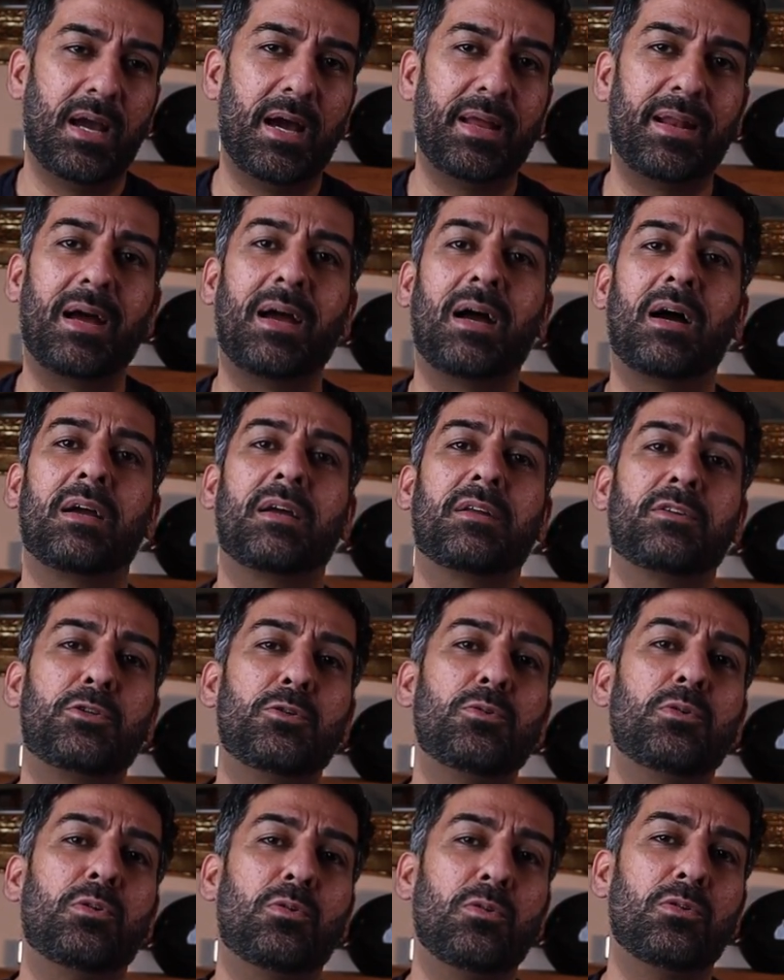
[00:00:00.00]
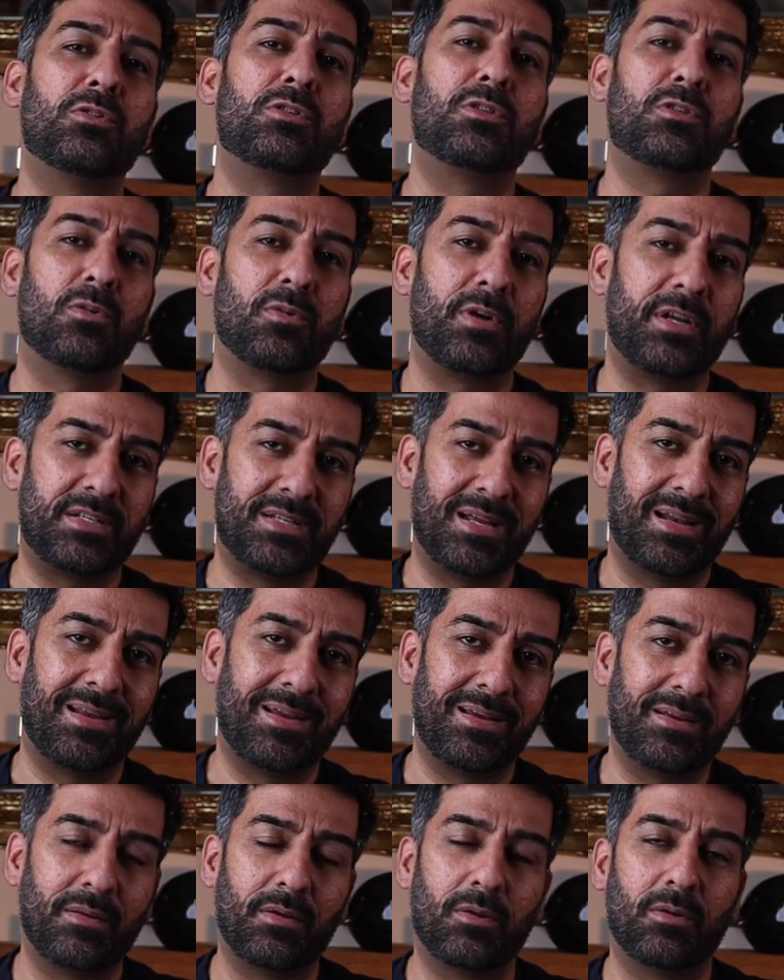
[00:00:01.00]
and I, I, do good storytelling.